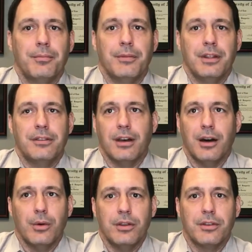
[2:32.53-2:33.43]
it's
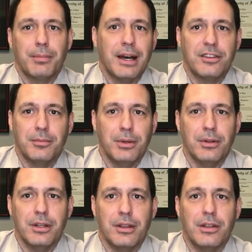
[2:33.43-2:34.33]
always a
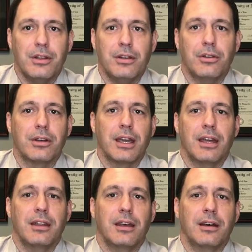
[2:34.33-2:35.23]
possibility that you need to look
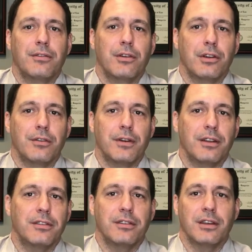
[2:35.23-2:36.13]
at for your
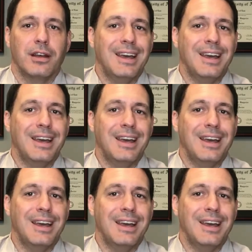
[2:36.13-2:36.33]
defense.